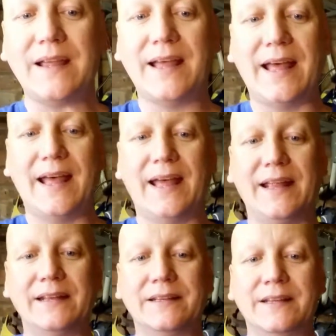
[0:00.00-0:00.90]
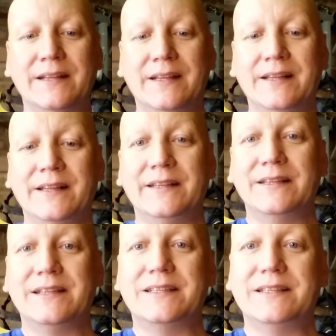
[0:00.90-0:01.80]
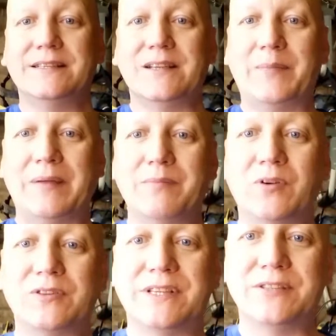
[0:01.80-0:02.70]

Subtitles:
And this is a pen box.